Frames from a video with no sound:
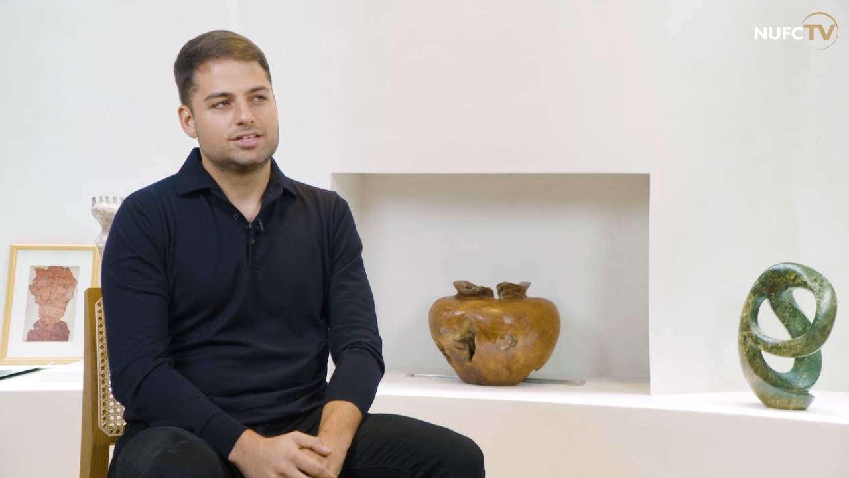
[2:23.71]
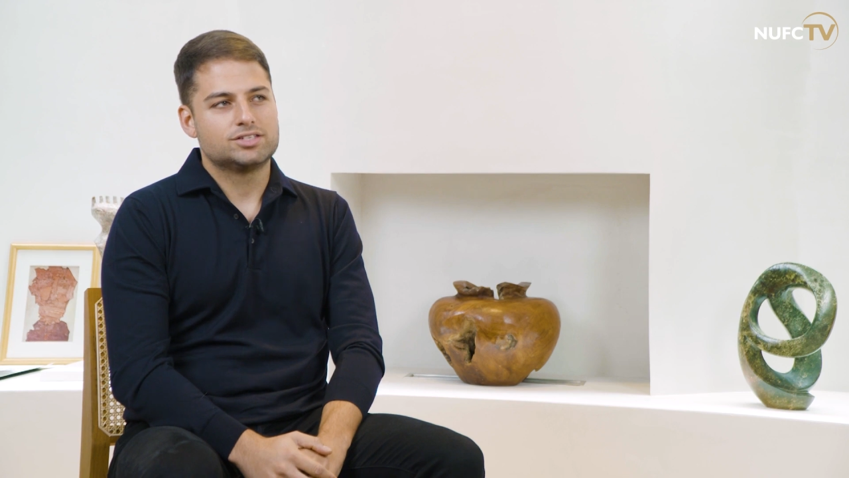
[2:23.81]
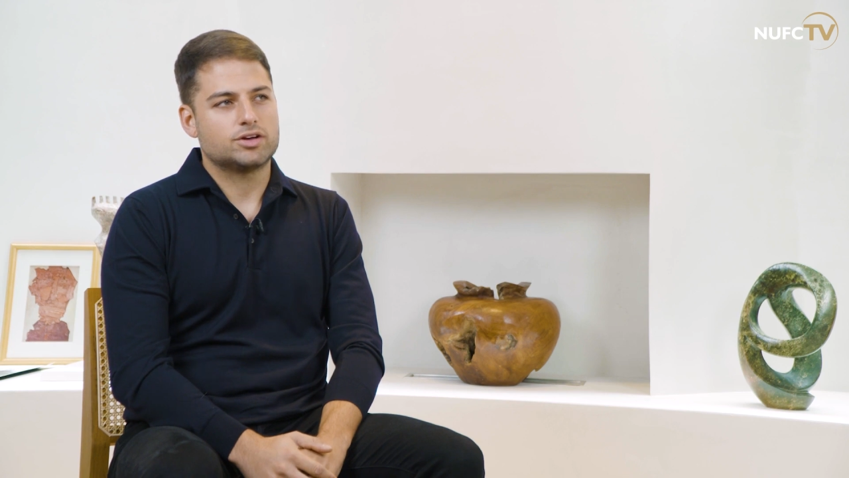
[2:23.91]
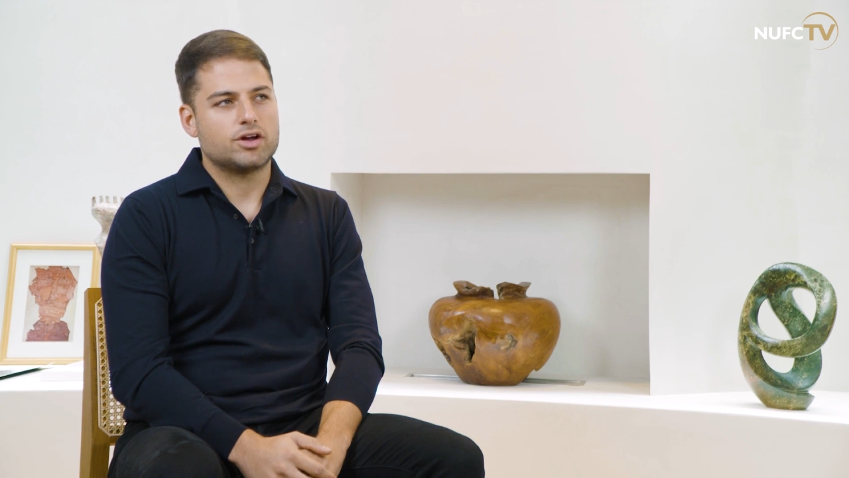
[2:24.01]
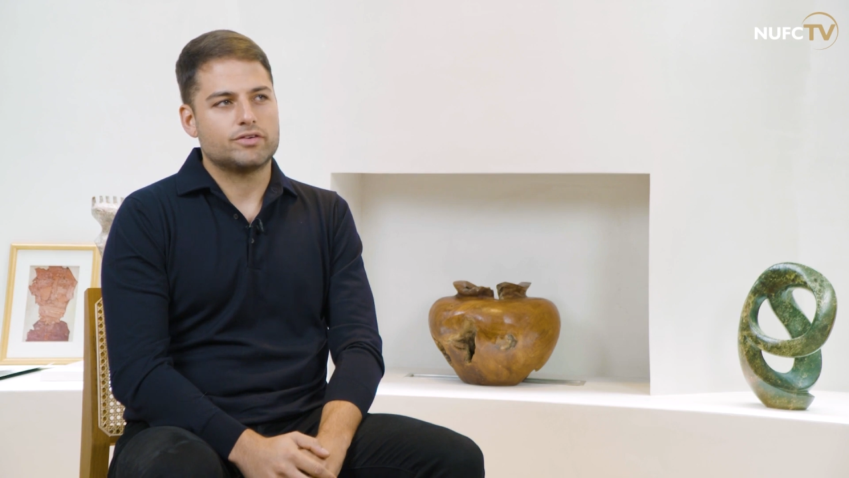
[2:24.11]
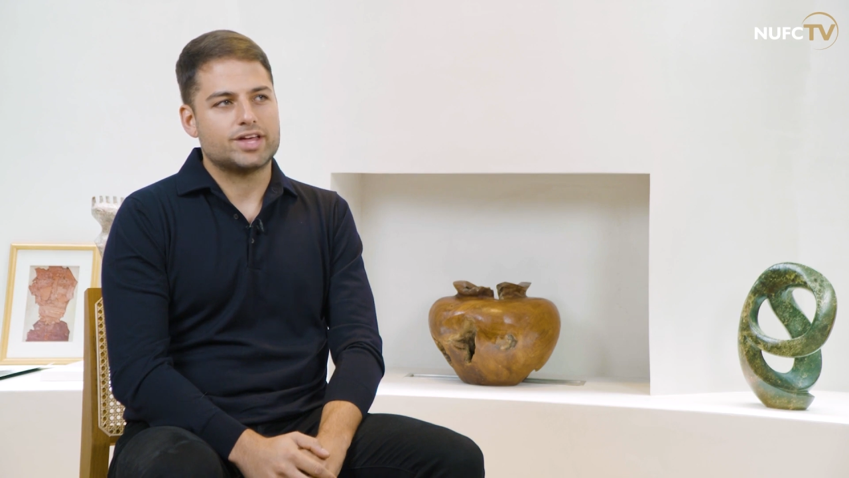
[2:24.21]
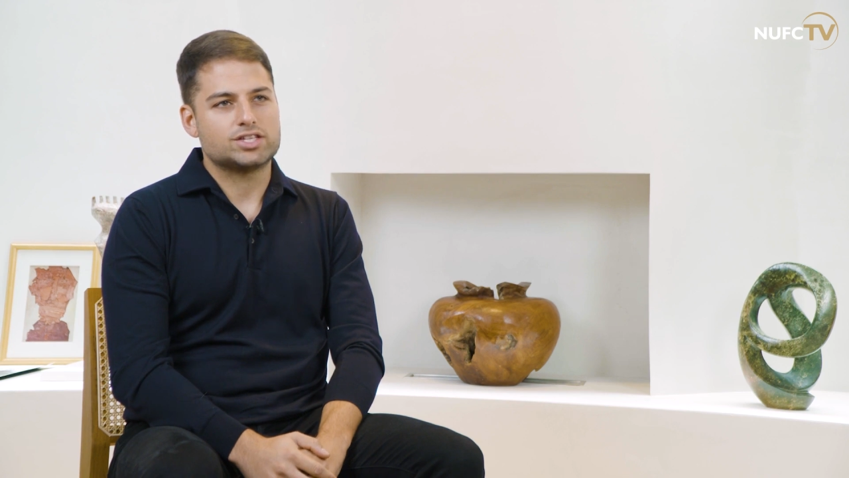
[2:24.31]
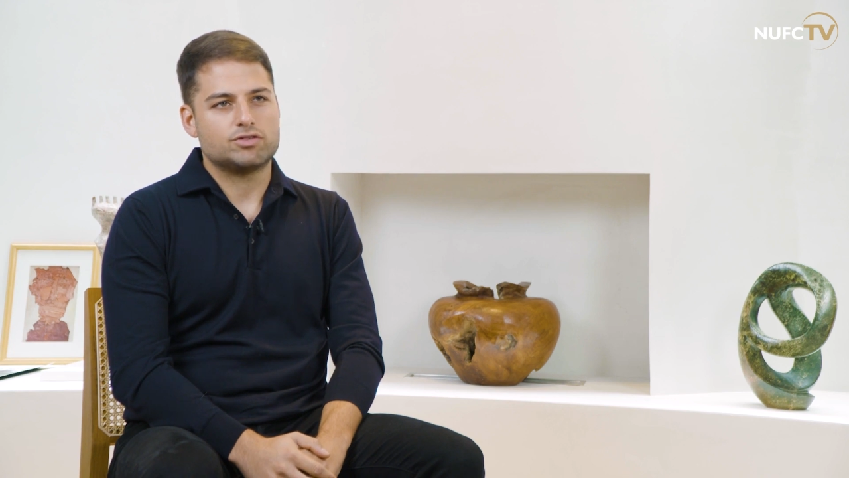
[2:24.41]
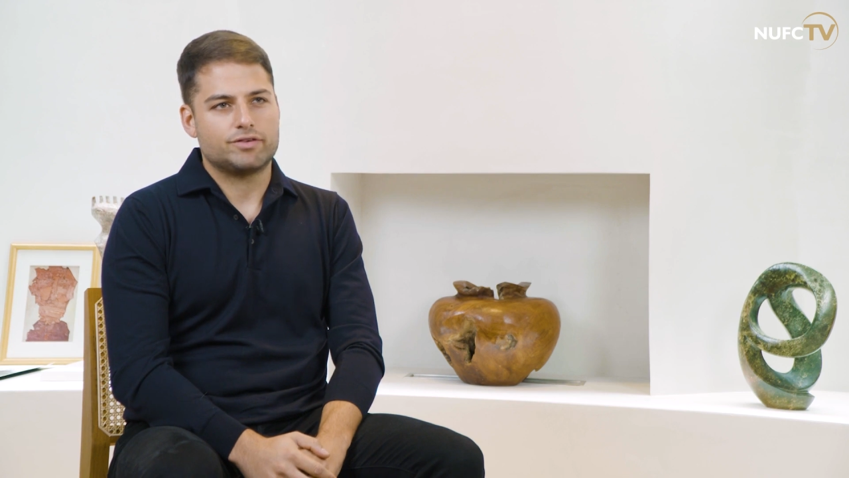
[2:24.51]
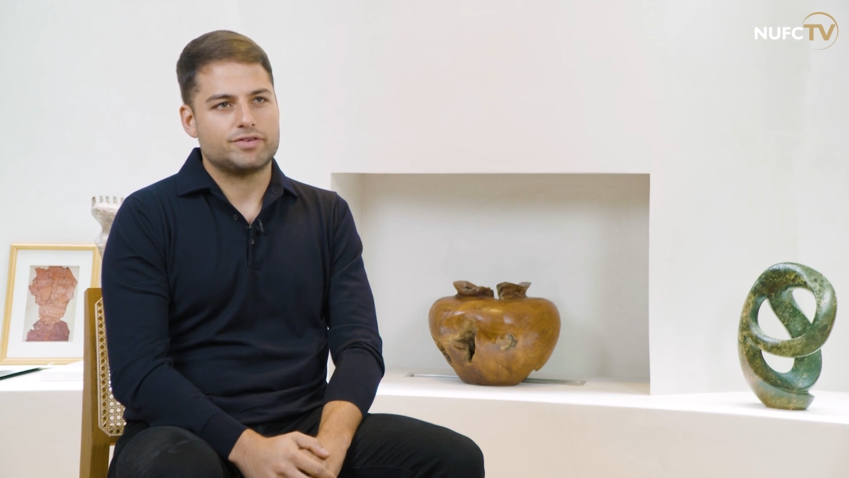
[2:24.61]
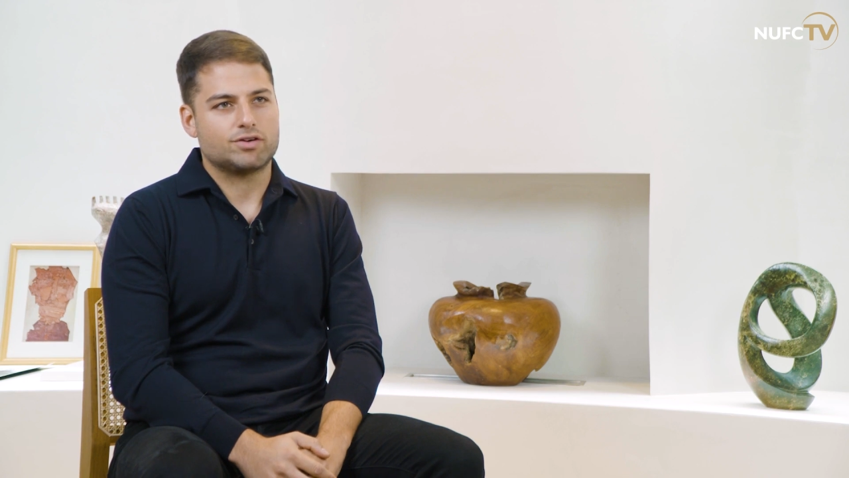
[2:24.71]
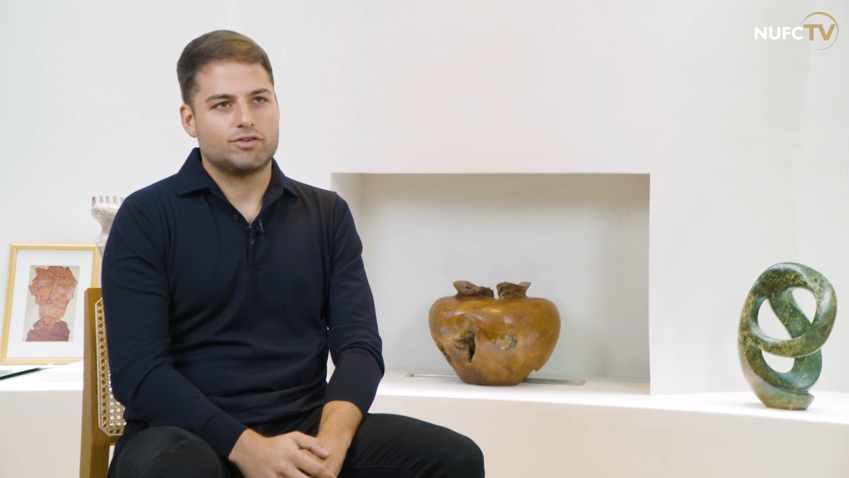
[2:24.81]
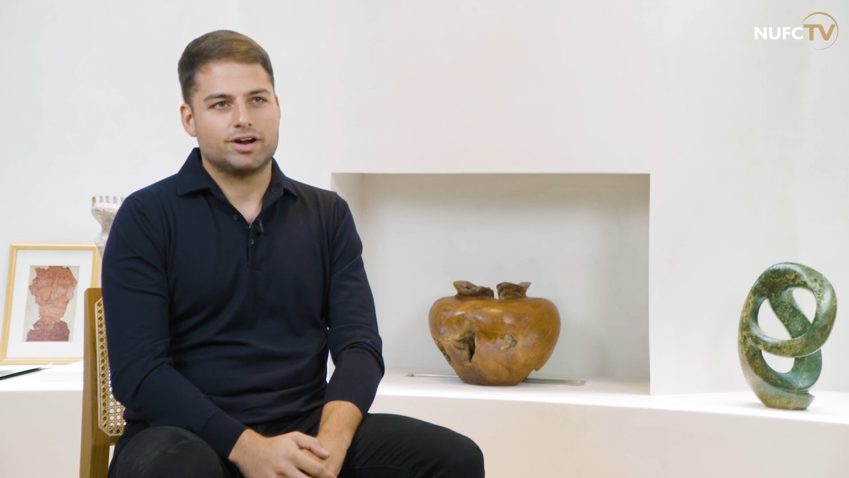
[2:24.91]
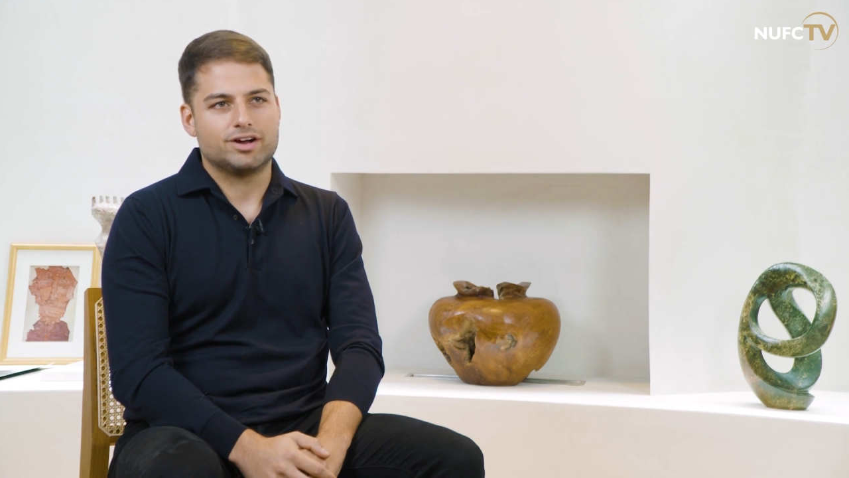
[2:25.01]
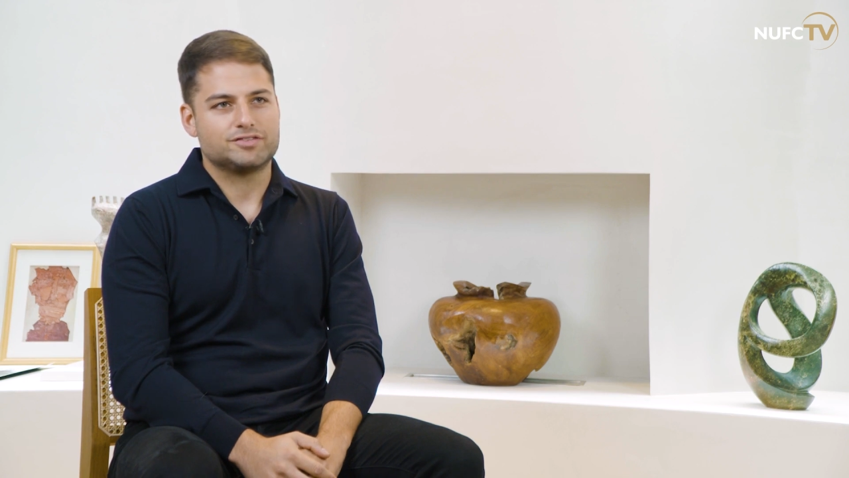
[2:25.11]
to go on that terrific
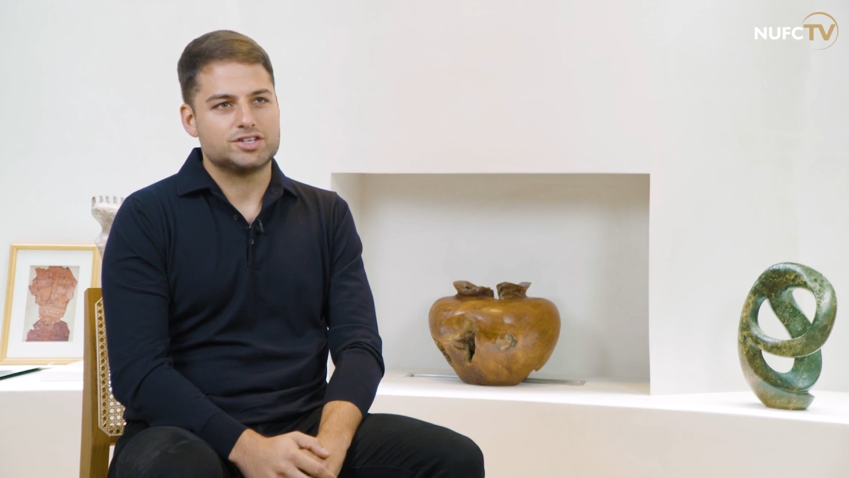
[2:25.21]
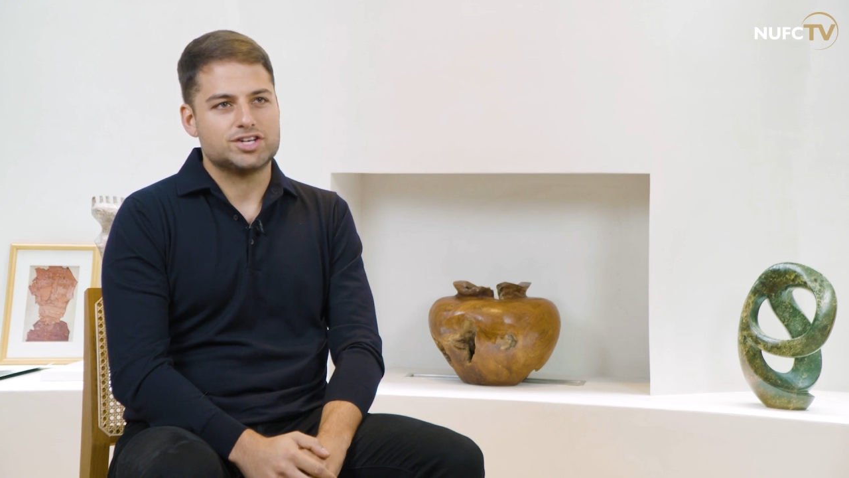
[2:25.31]
run after